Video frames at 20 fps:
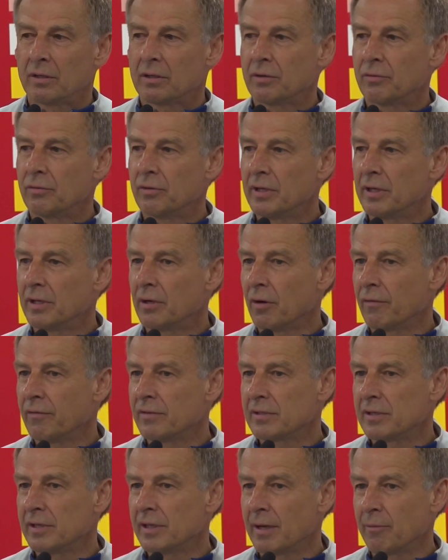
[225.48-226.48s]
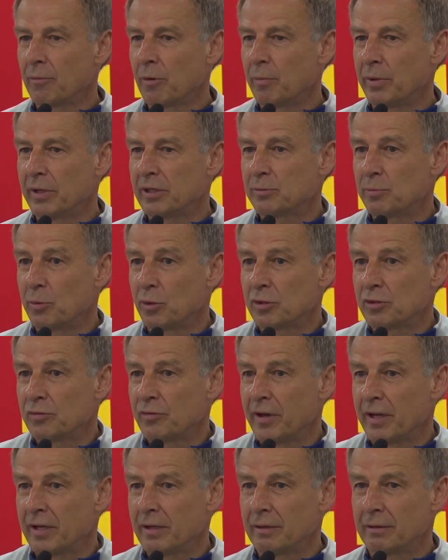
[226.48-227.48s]
career. Obviously I'm a big Spurs
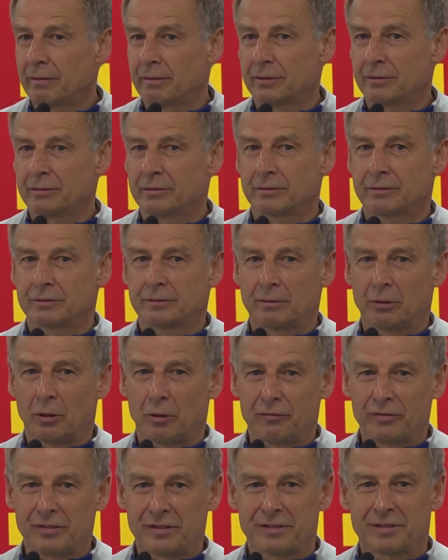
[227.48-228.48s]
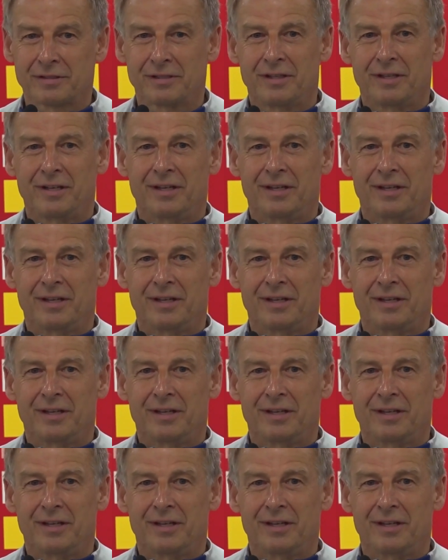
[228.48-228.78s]
fan, it's obvious.